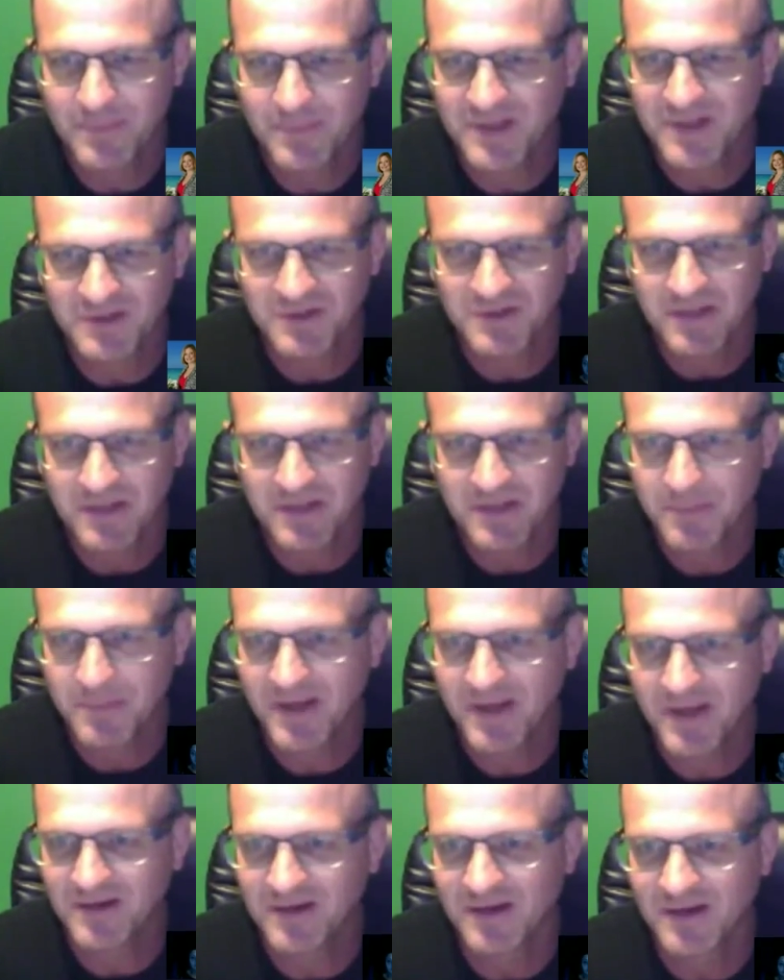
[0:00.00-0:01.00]
or compete
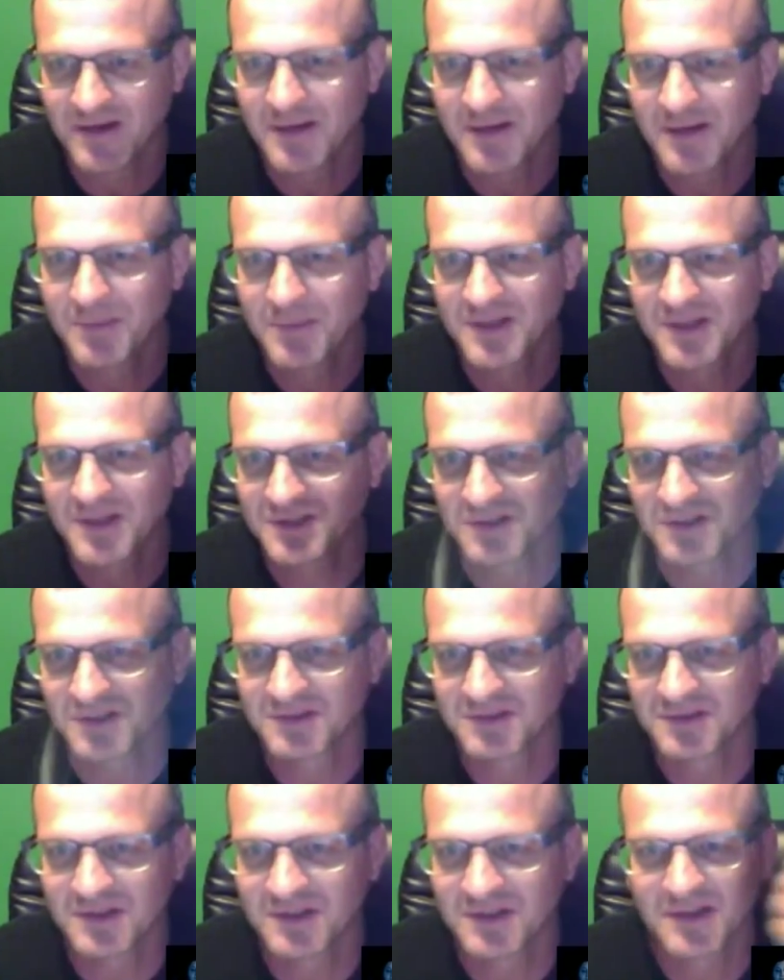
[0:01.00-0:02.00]
in the Olympics, your
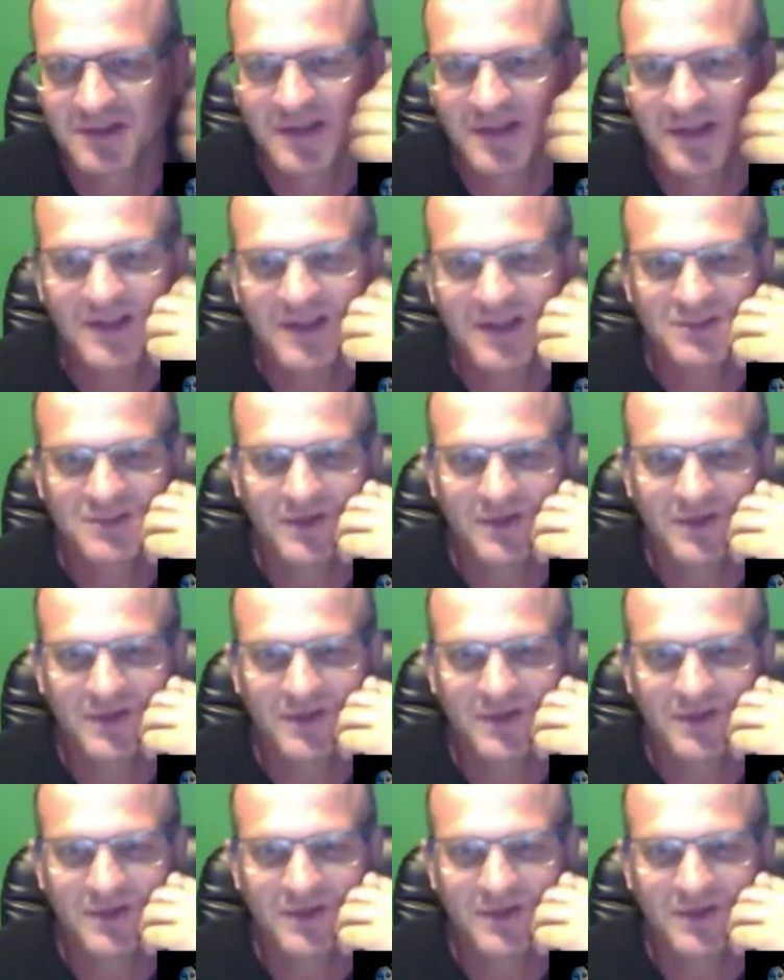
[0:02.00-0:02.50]
ticket's